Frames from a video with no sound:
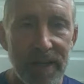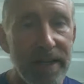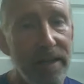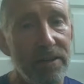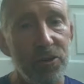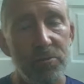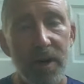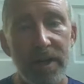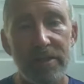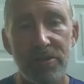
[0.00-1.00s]
And your
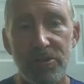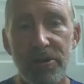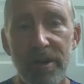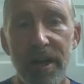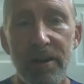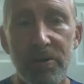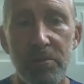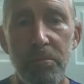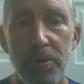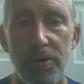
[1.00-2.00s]
body is learning how
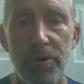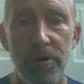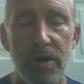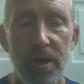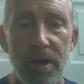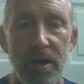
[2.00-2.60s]
to burn